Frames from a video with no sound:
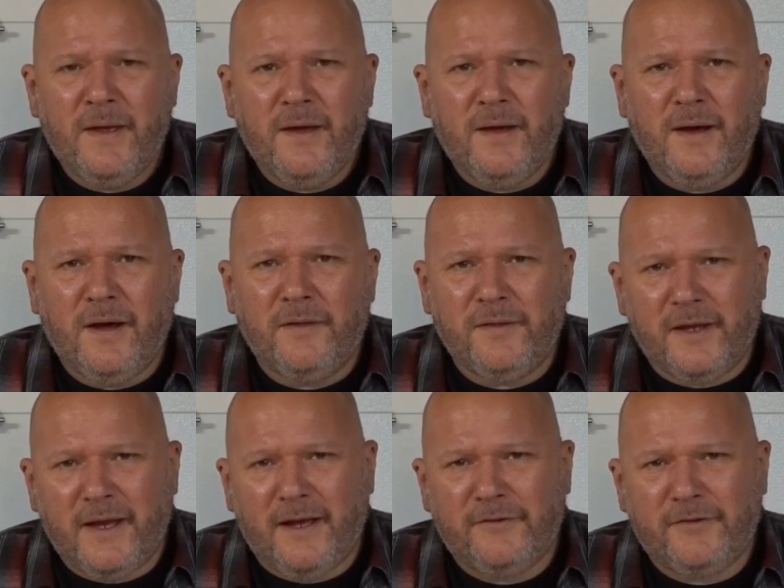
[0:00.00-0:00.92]
the
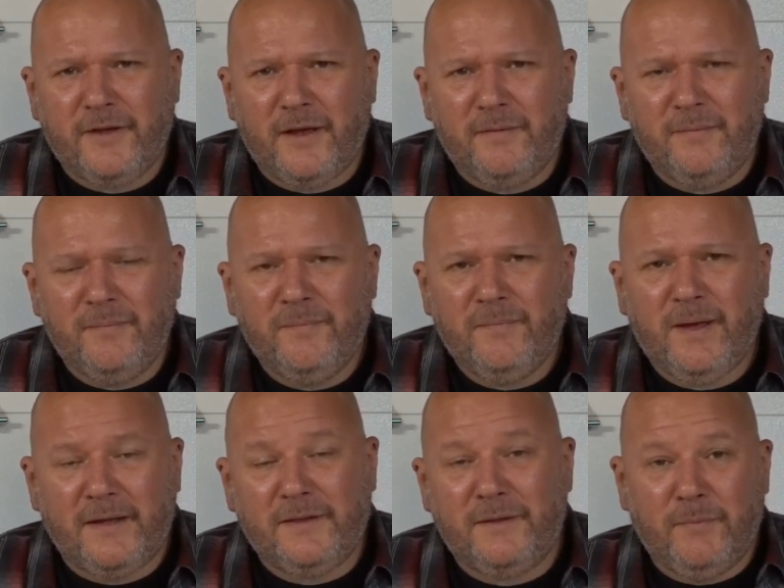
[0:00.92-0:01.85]
guy said,
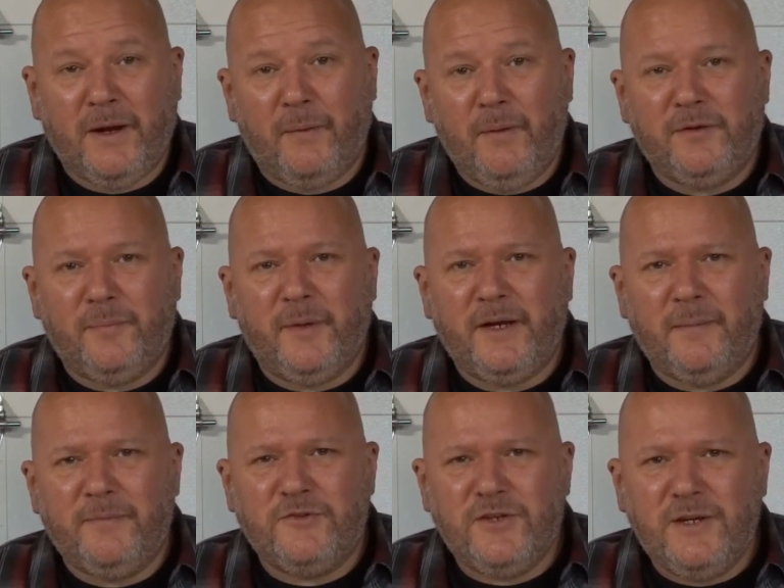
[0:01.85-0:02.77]
when I went to pick
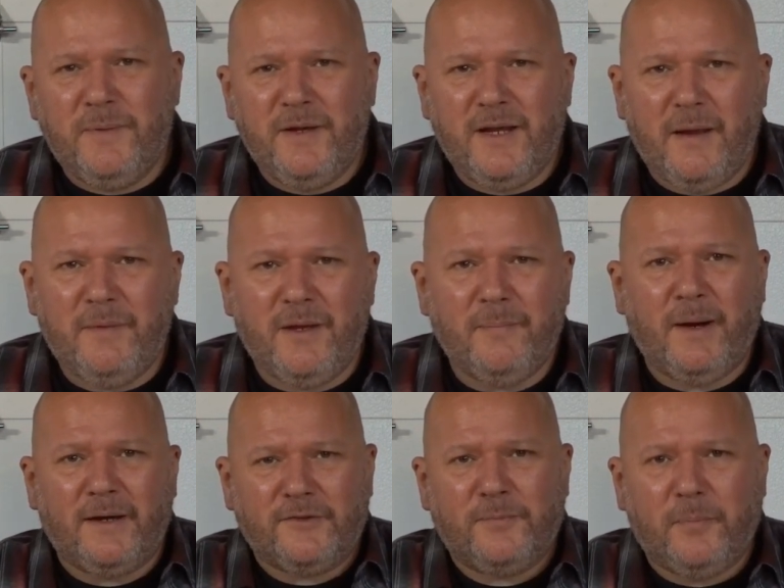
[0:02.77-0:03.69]
up the Jeep, he gave me a
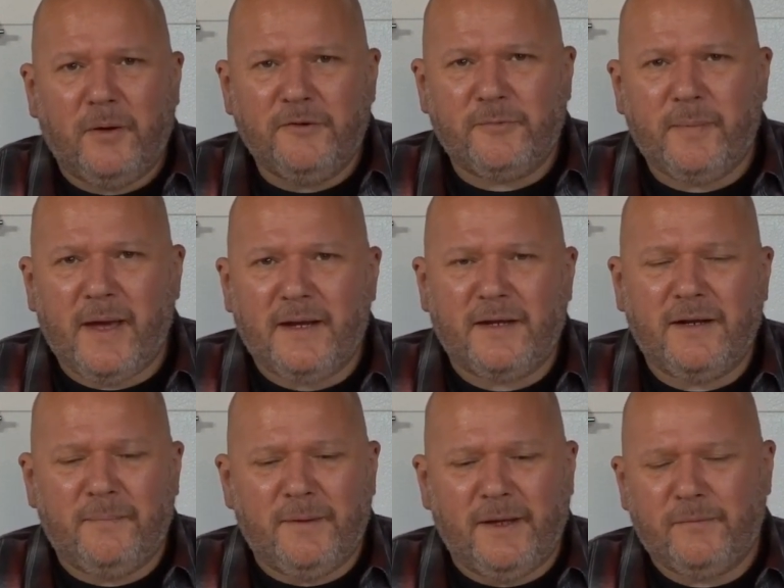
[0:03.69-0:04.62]
box of parts back,
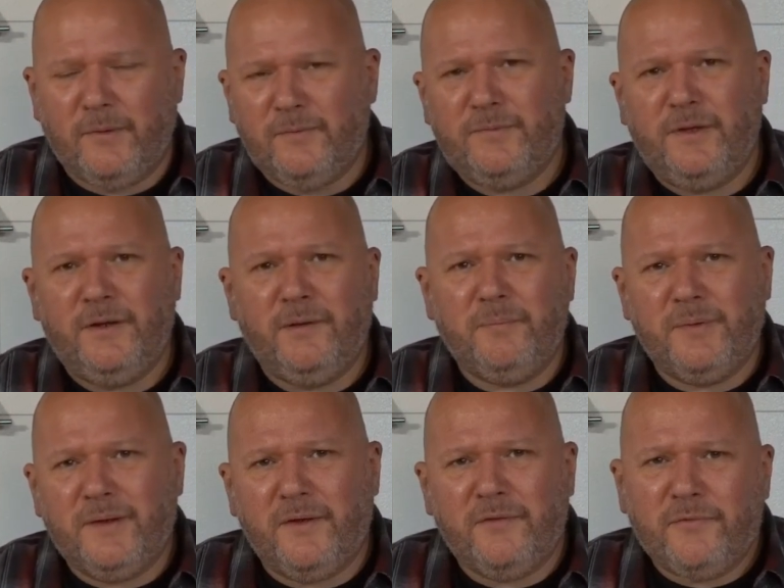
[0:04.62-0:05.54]
and I'm like, well, you didn't
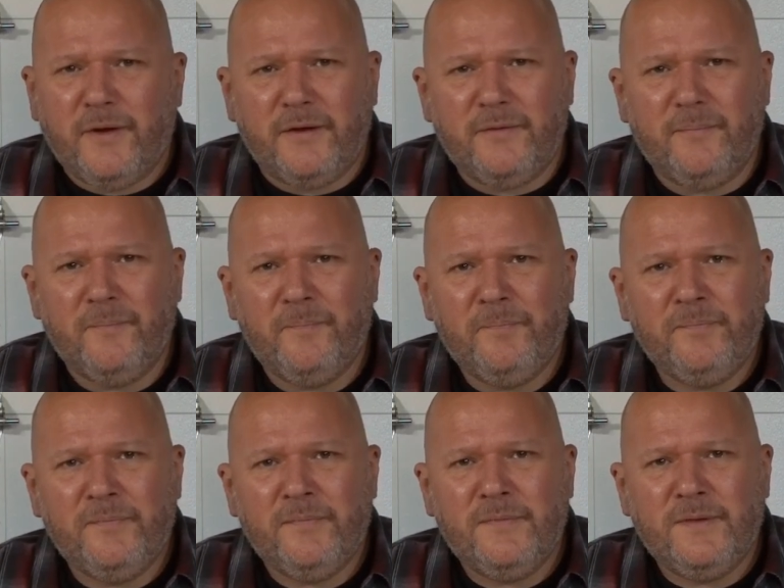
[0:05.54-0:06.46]
put on the front,
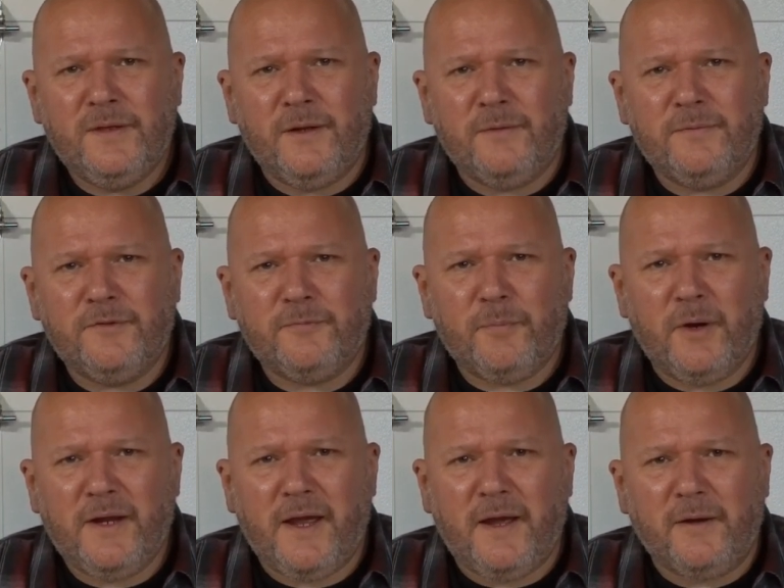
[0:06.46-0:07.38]

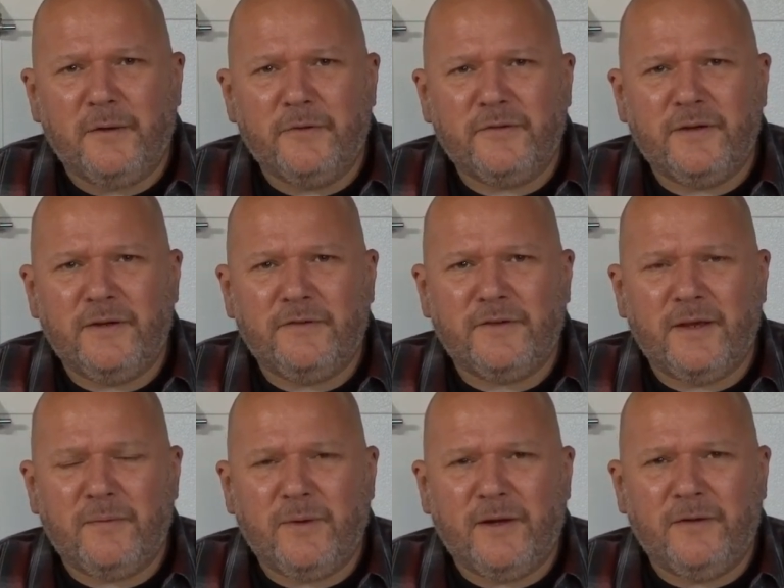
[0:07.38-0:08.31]
spring hangers. And he
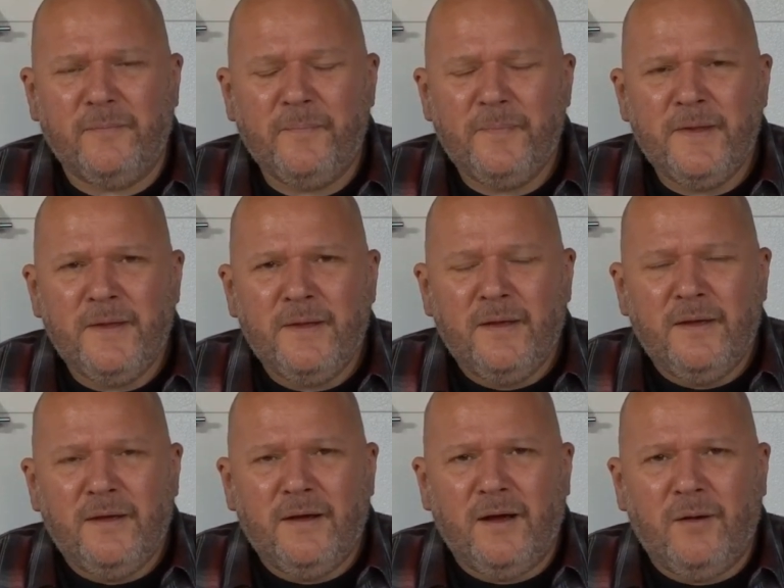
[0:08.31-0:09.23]
said, well,
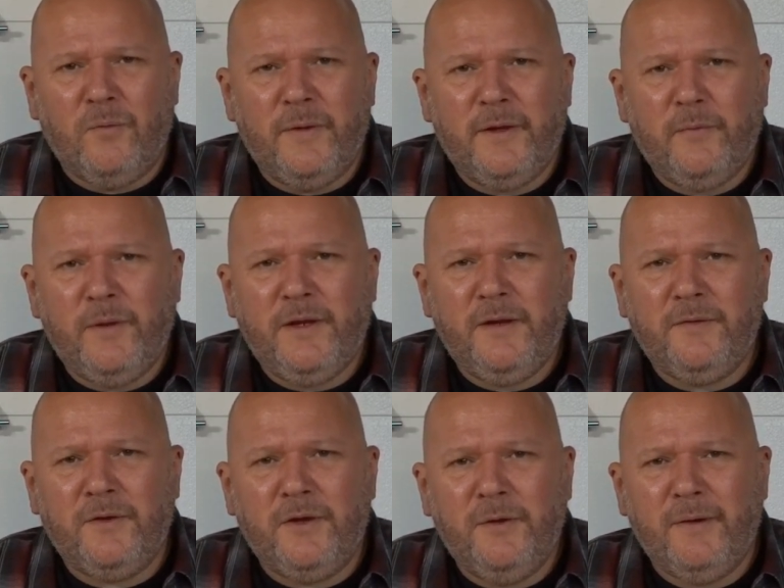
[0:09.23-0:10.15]
we
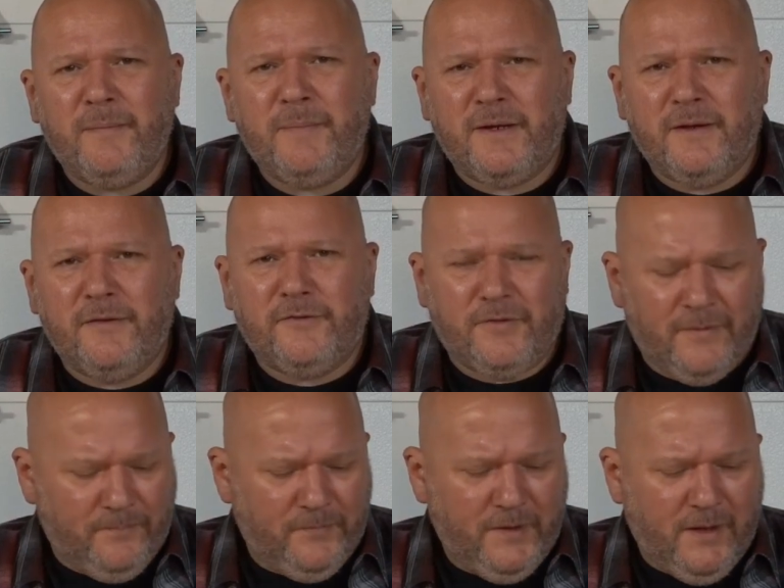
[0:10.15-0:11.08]
couldn't do it because
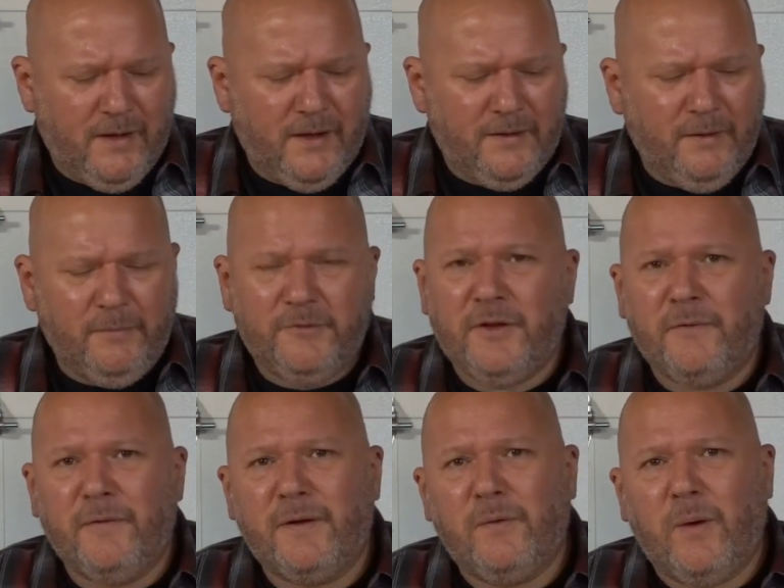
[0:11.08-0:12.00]
it was going
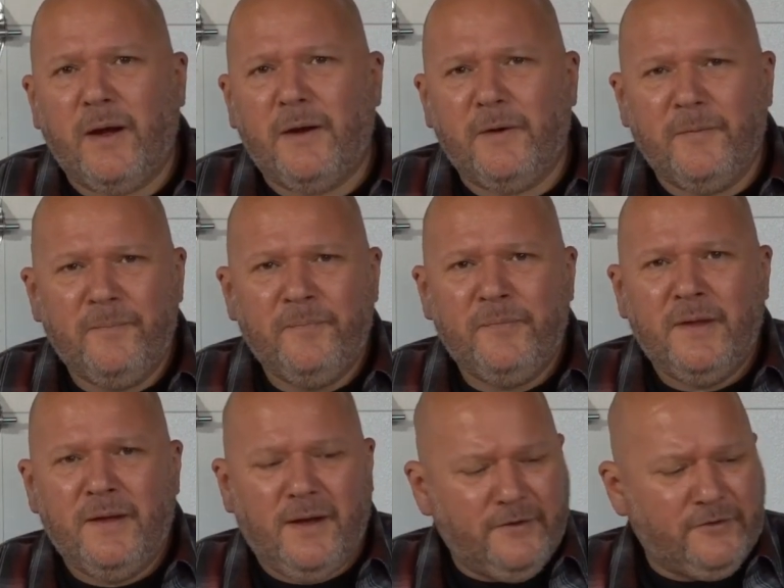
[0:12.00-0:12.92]
to require
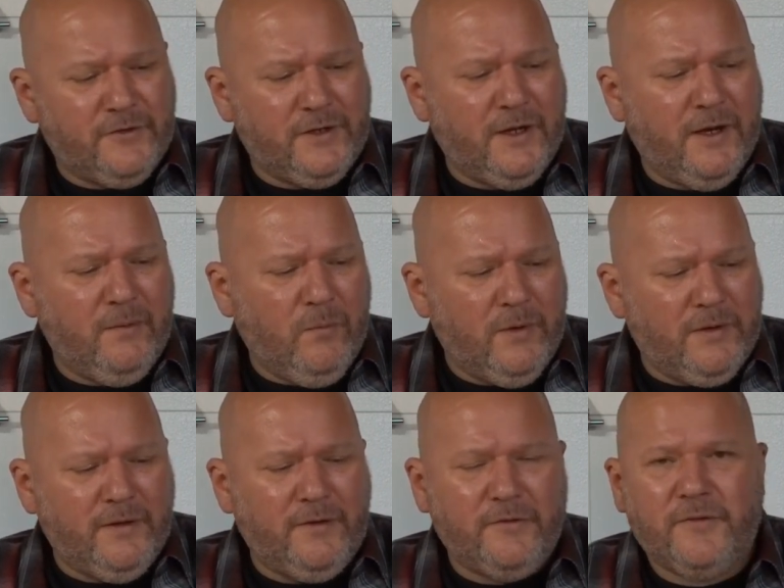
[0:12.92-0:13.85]
us to cut one
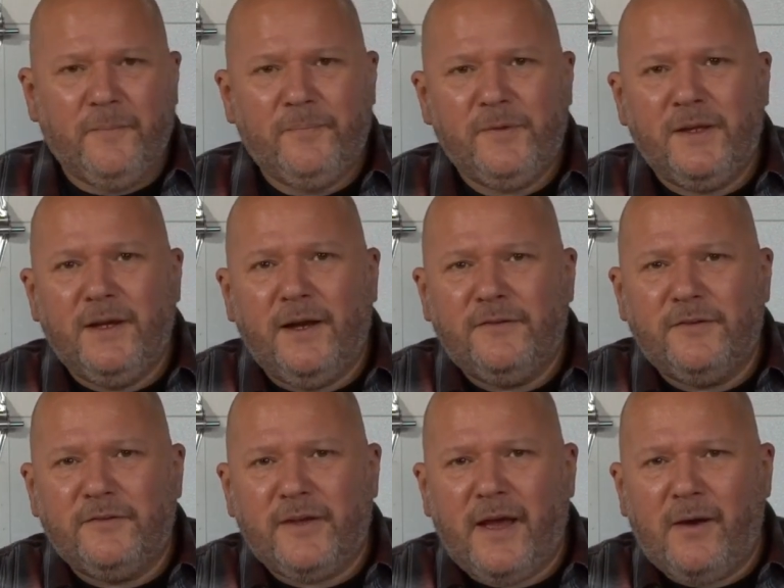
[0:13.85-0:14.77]
of these
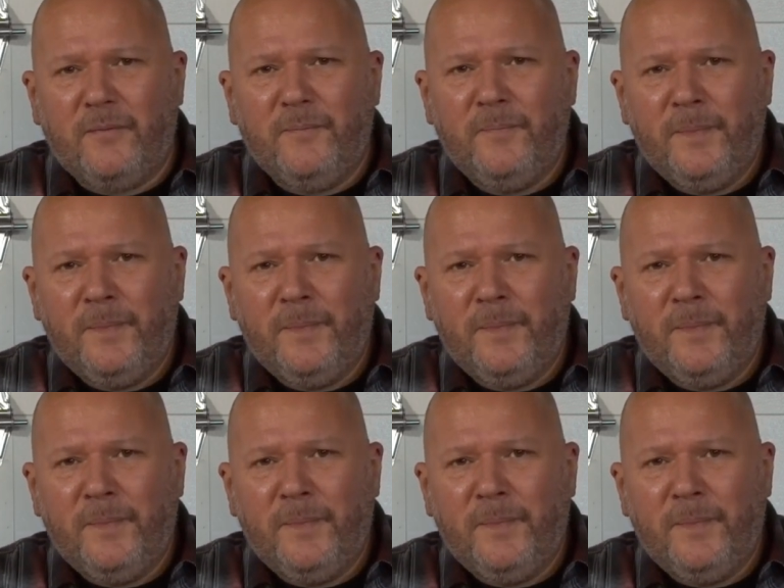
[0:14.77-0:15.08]
gussets out,